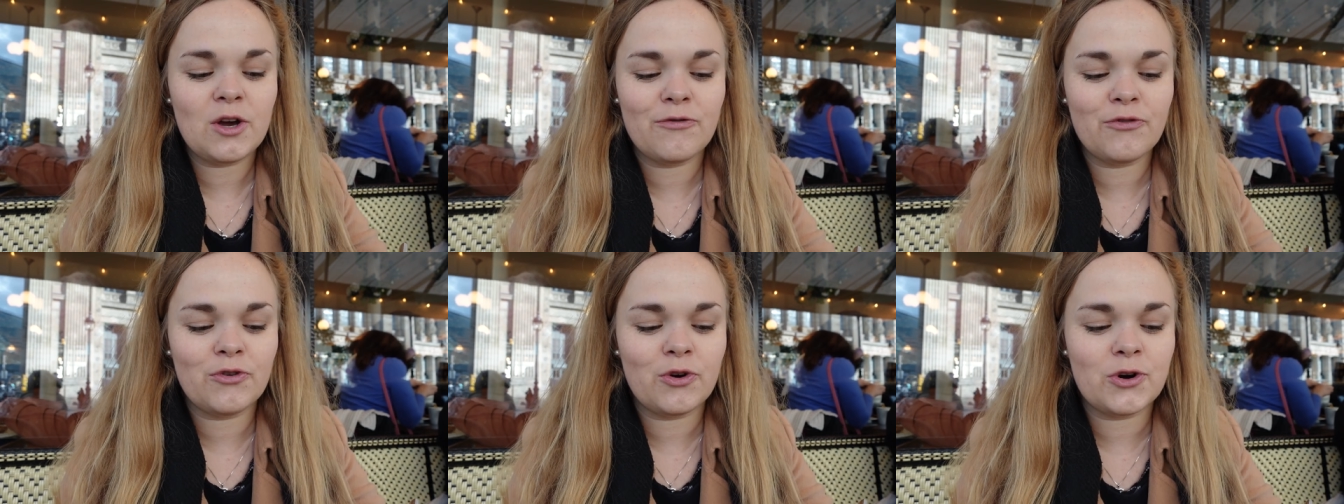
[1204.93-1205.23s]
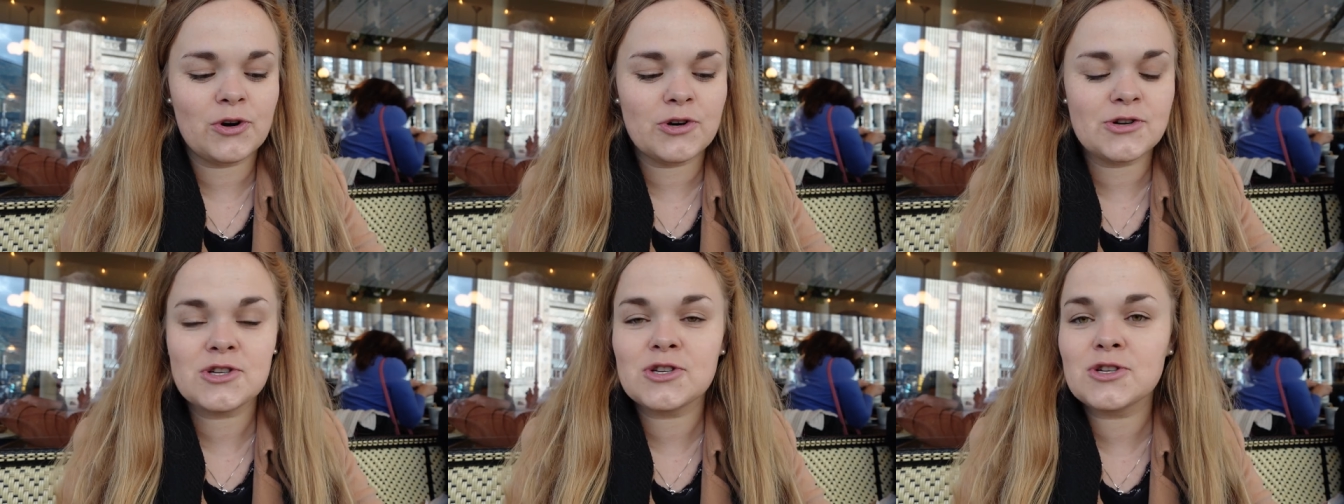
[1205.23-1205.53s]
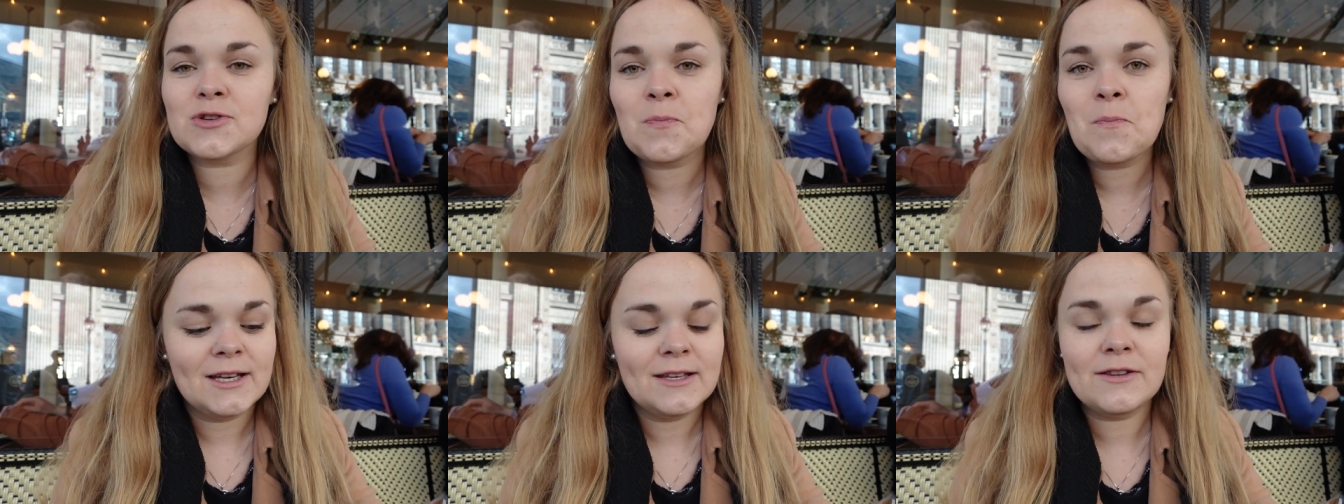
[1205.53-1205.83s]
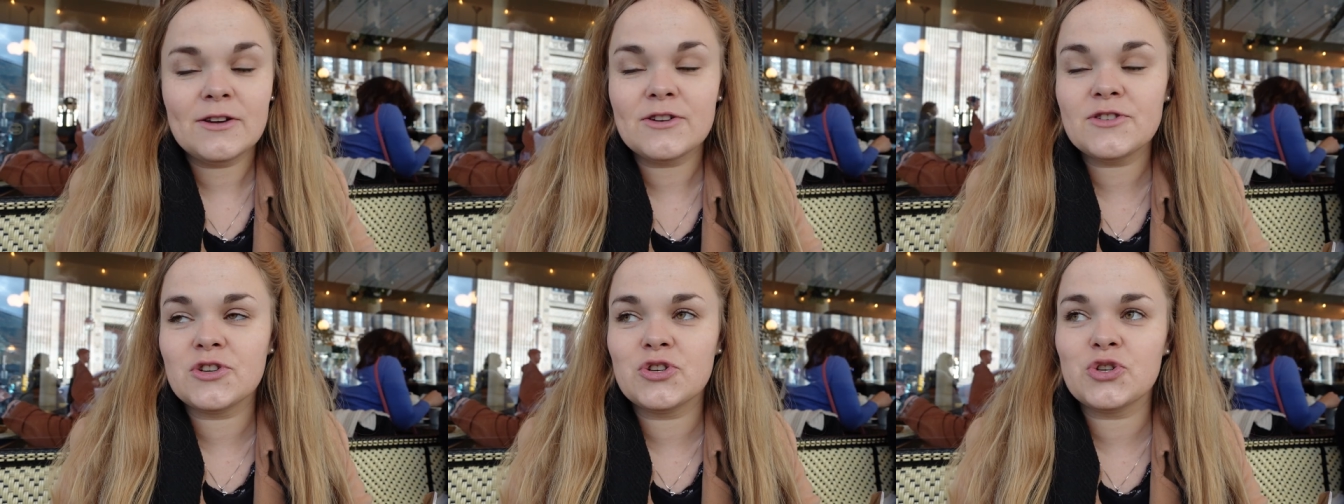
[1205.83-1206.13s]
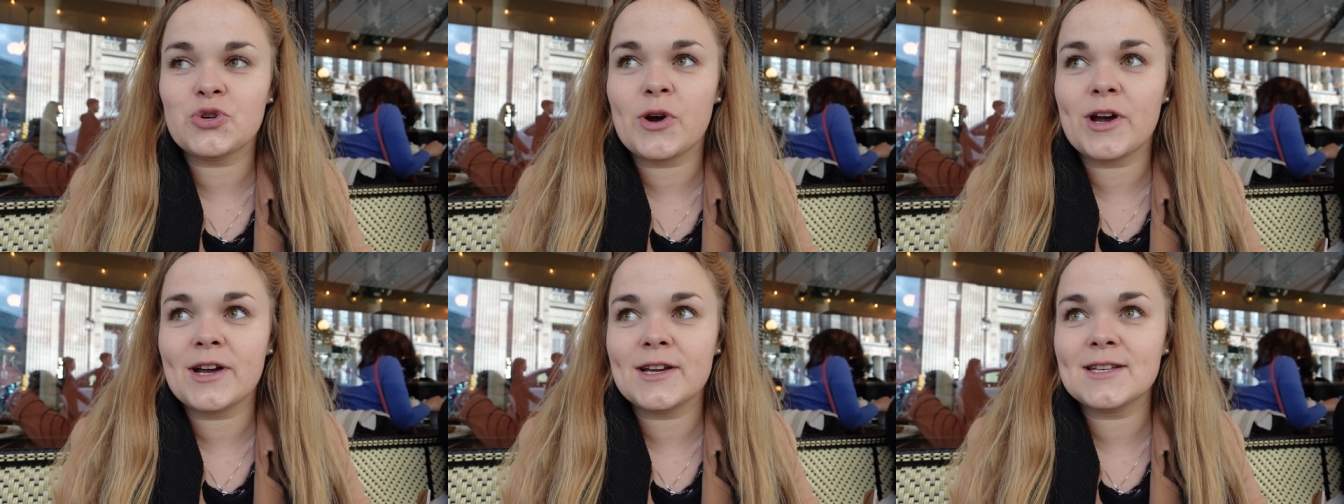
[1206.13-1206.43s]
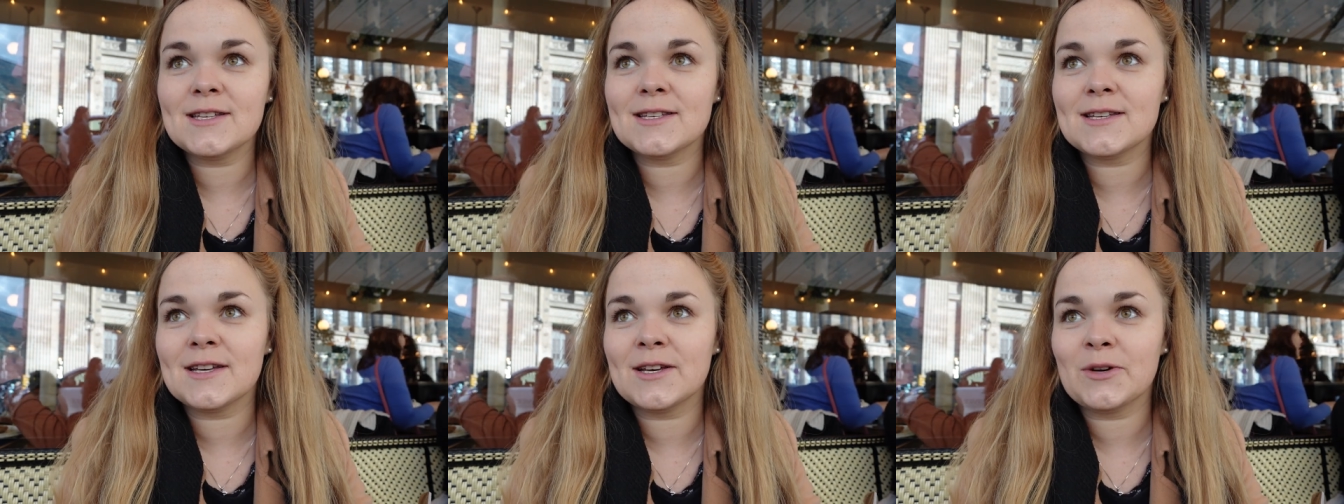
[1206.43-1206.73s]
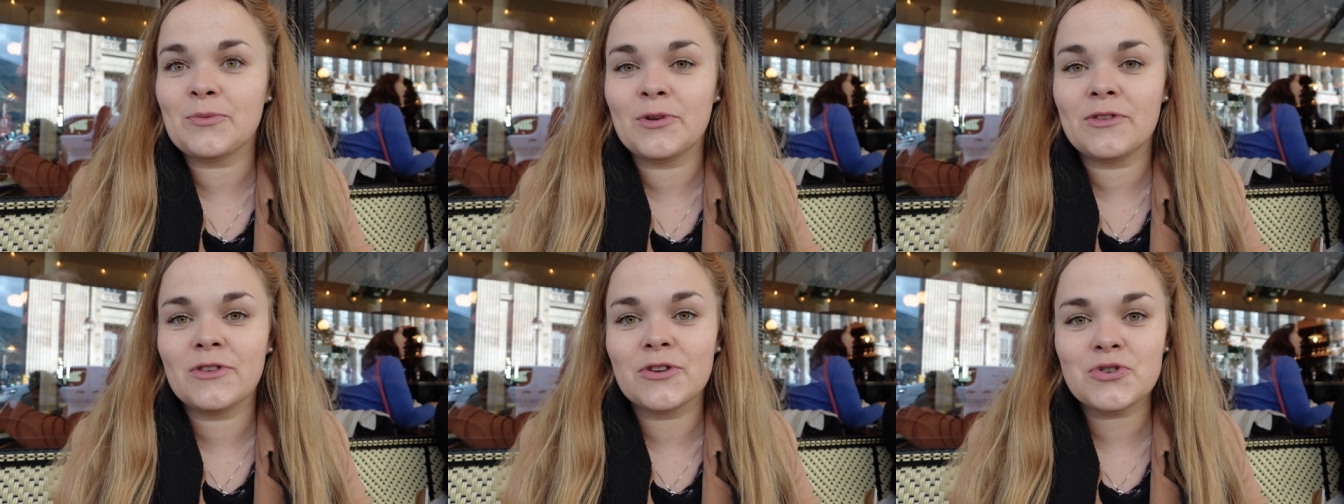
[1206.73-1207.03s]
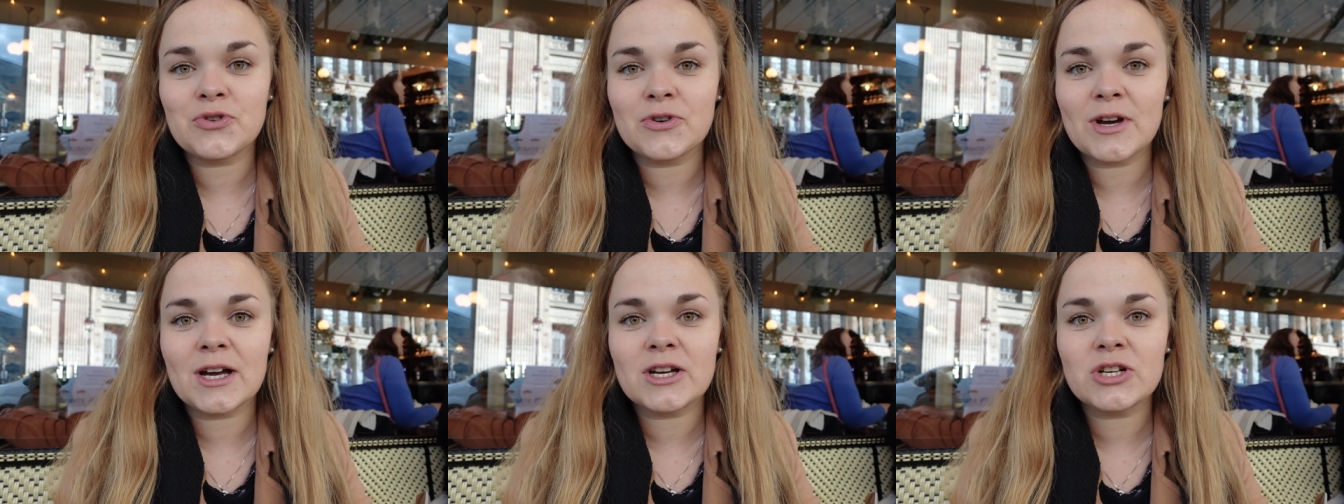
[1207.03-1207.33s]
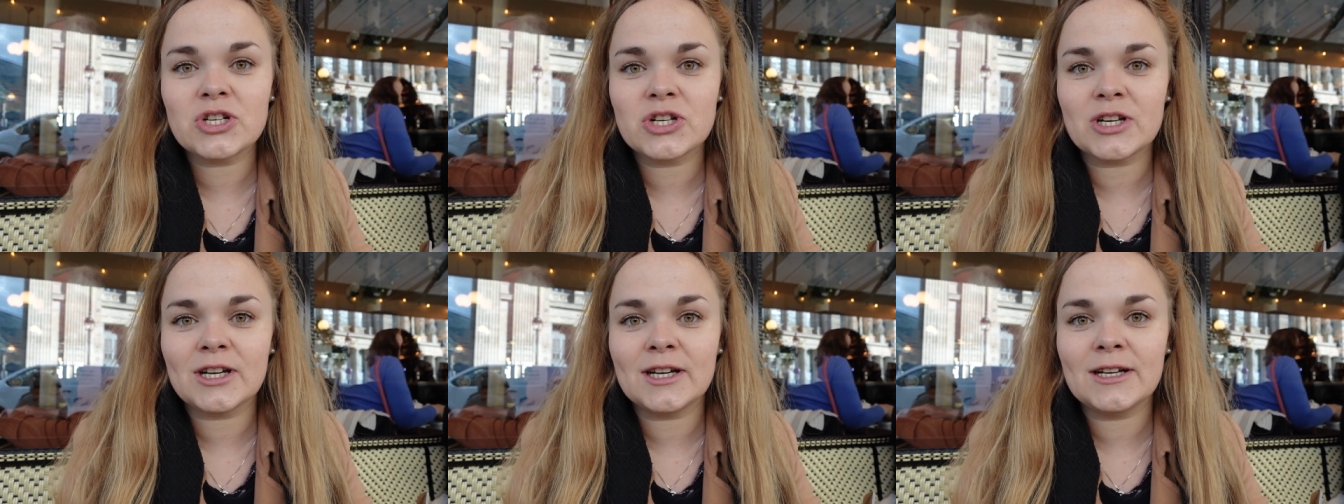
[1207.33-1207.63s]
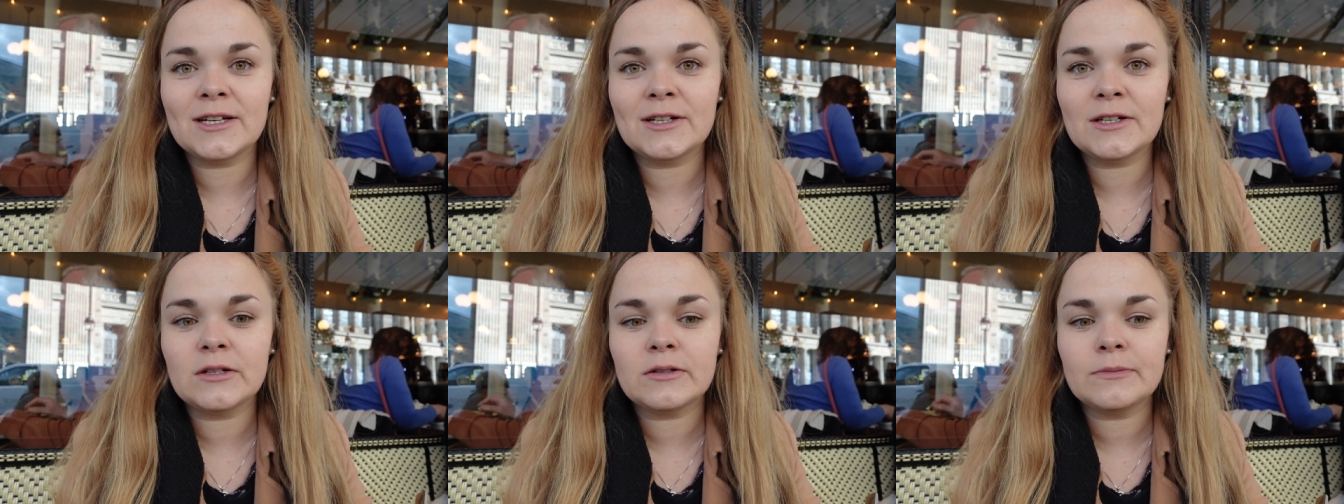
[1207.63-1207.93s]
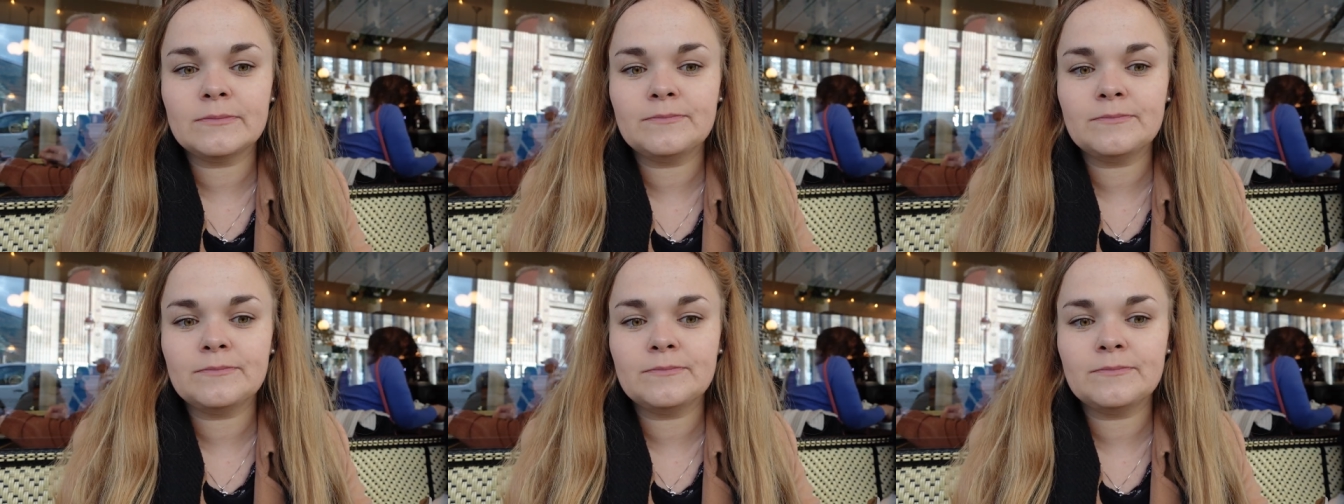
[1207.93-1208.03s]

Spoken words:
Of course, there's the strikes with the trash and